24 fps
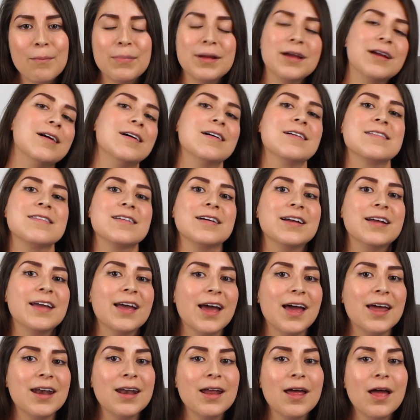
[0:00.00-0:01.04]
because
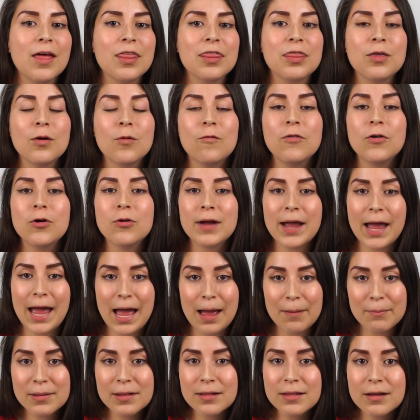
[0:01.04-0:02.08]
again, the
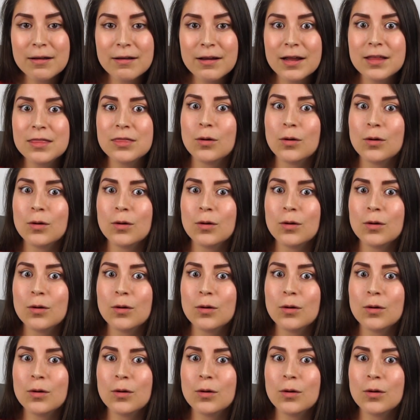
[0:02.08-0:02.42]
vocabulary